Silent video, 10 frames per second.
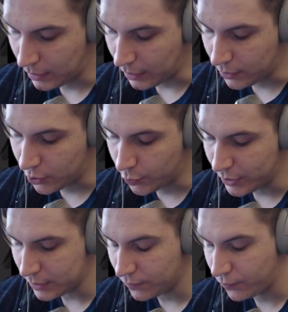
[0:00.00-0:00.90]
And the
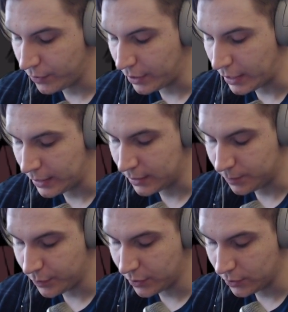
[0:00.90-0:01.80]
reason for that is
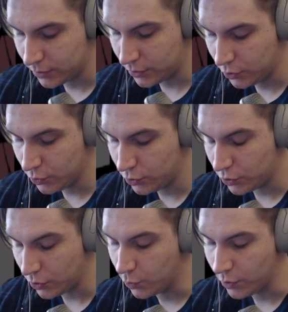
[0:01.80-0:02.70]
because you
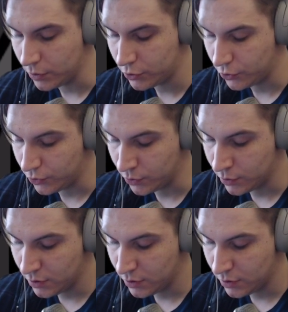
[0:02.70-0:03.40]
don't want to